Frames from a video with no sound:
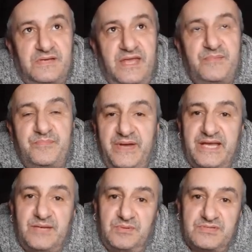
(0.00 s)

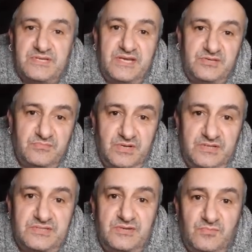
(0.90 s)
impeccable Sandor
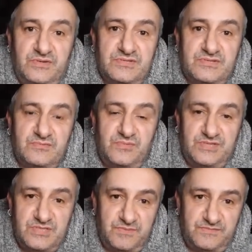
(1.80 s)
Martin was with
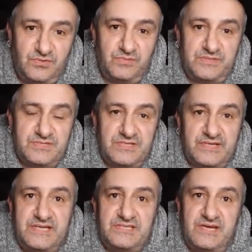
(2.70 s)
this performance
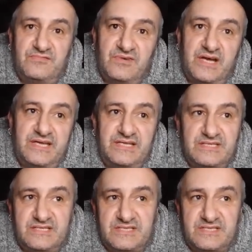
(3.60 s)
against a rugged,